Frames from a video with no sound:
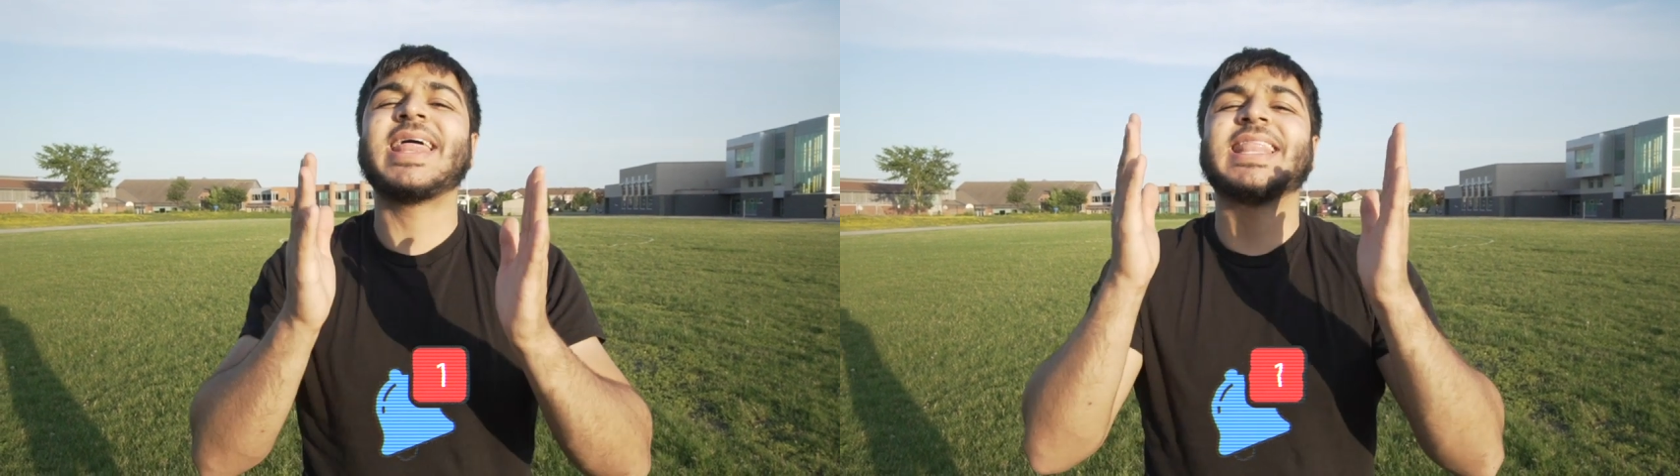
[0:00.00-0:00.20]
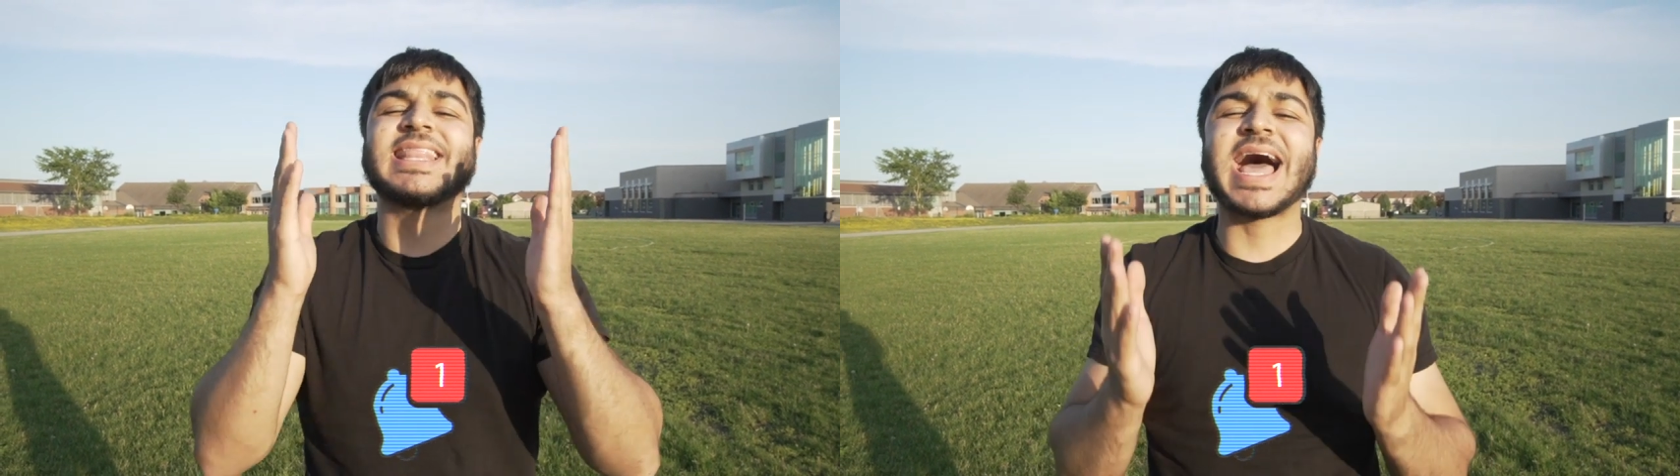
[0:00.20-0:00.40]

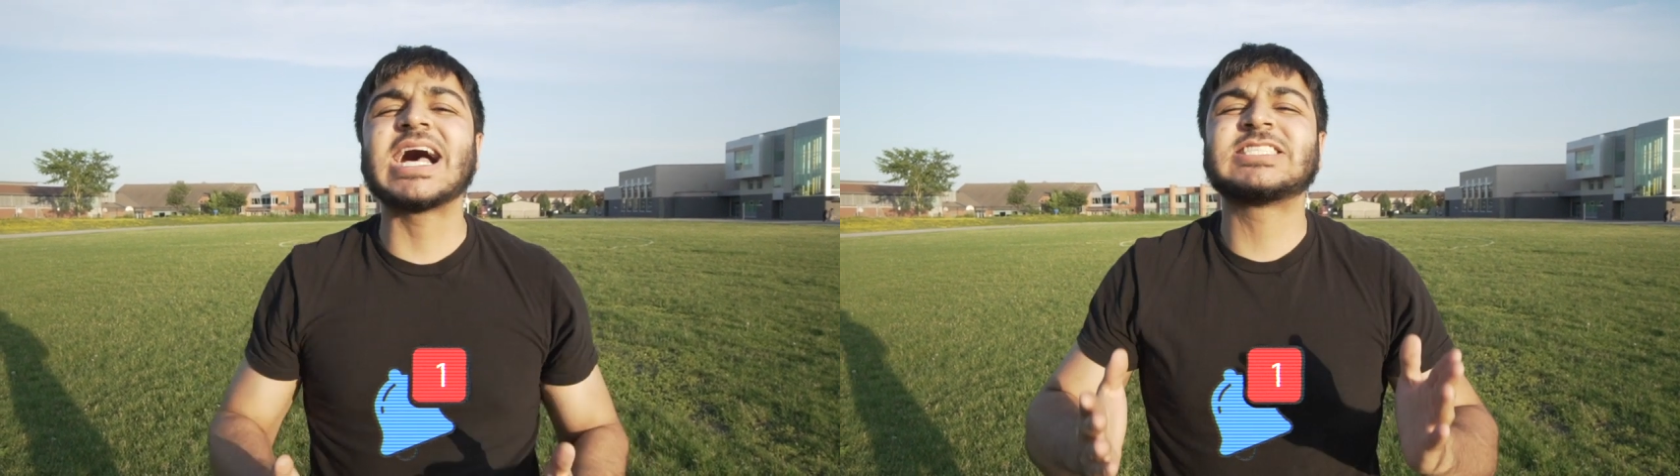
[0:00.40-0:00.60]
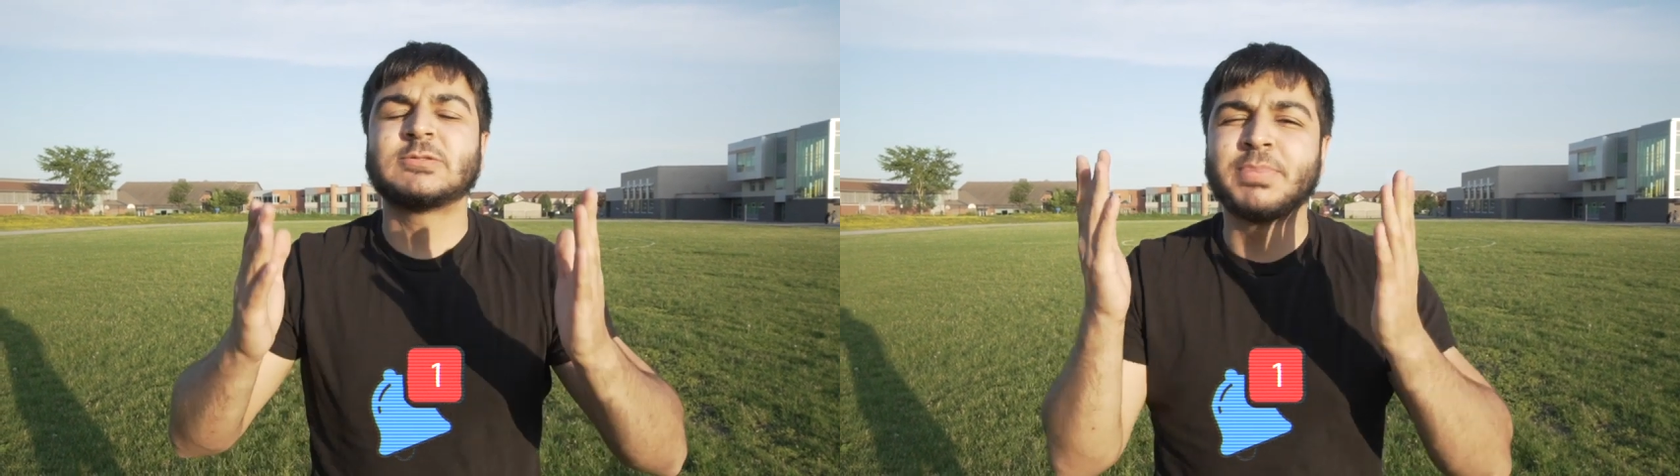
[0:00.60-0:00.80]
And
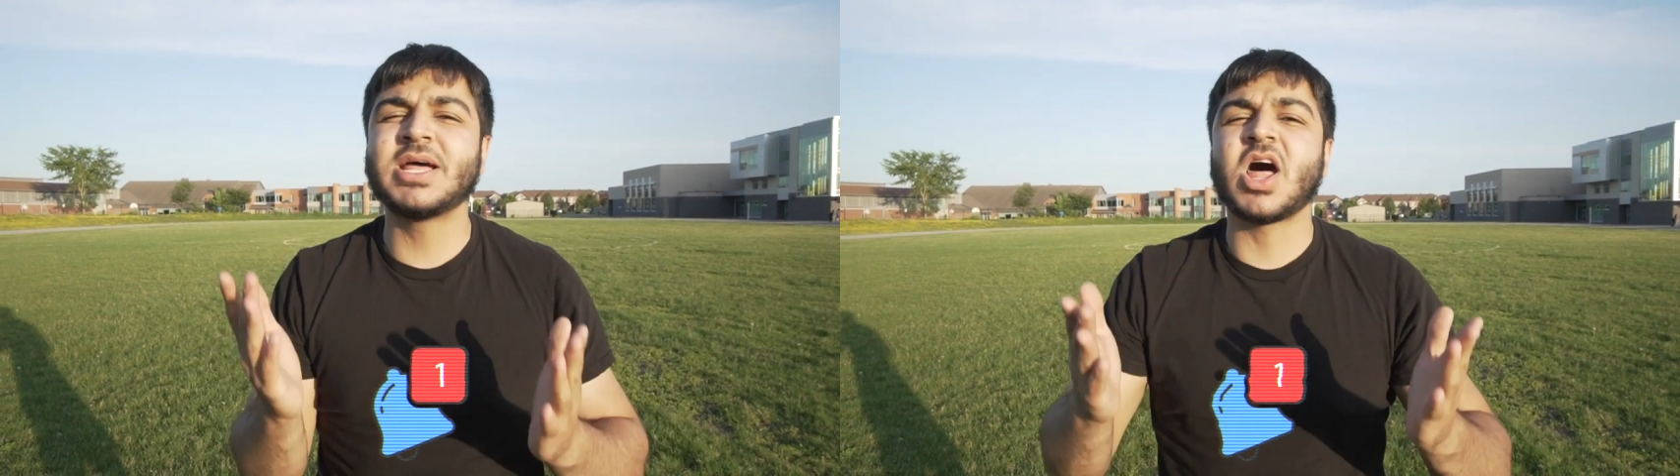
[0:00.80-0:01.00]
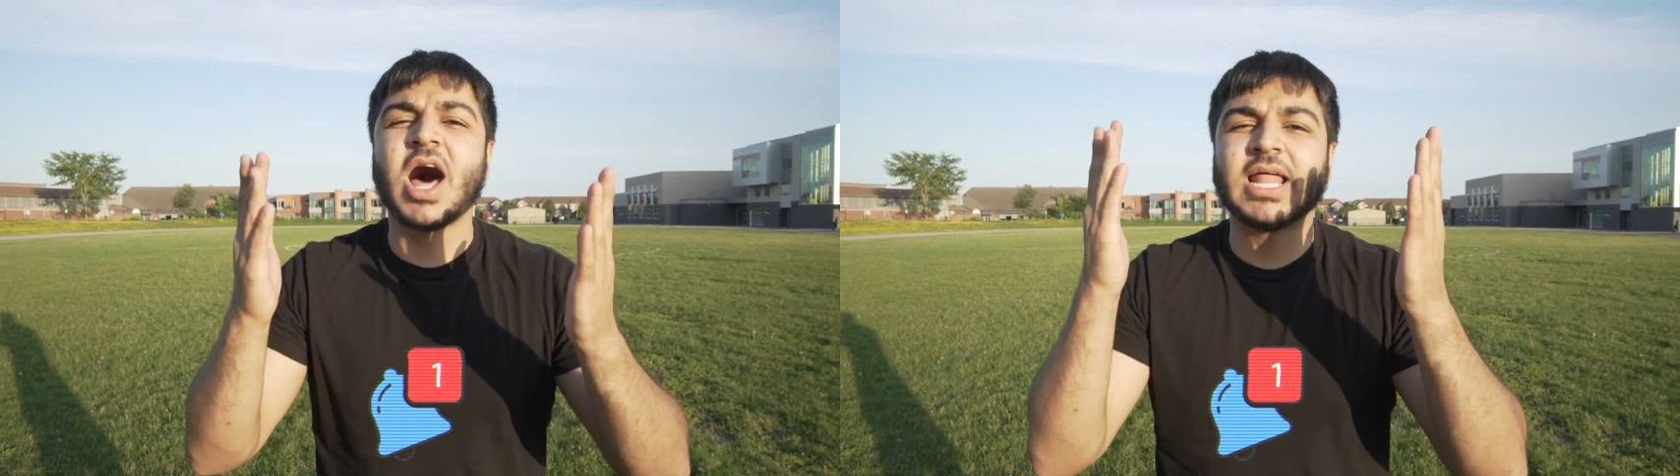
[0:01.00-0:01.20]
last
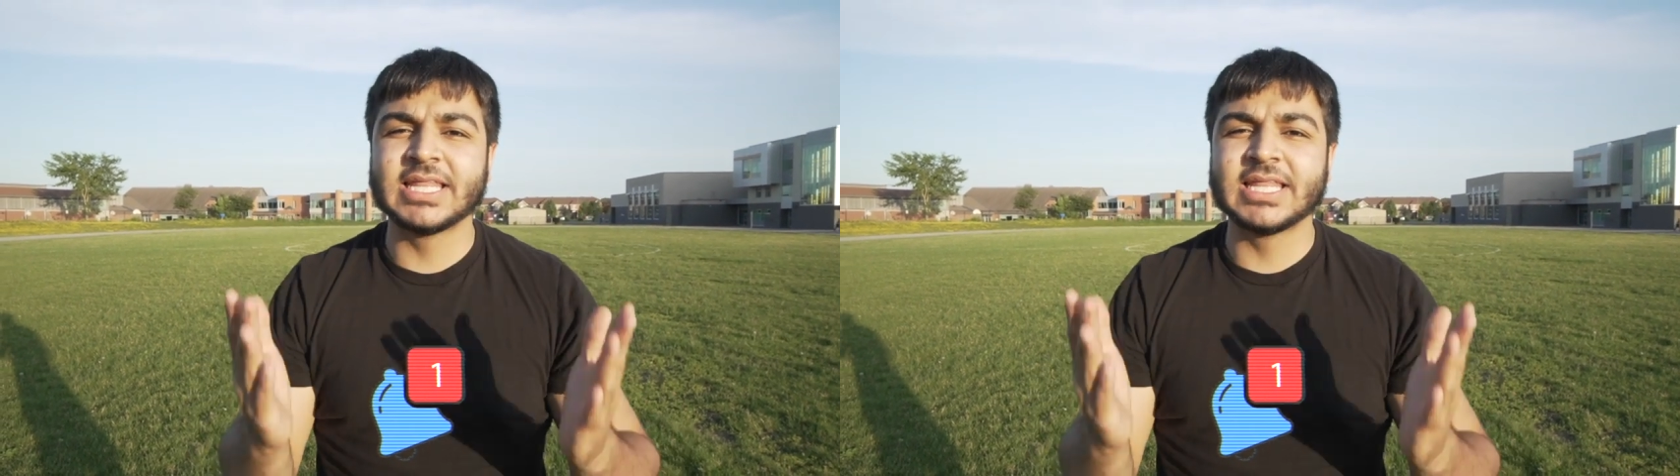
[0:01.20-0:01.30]
but not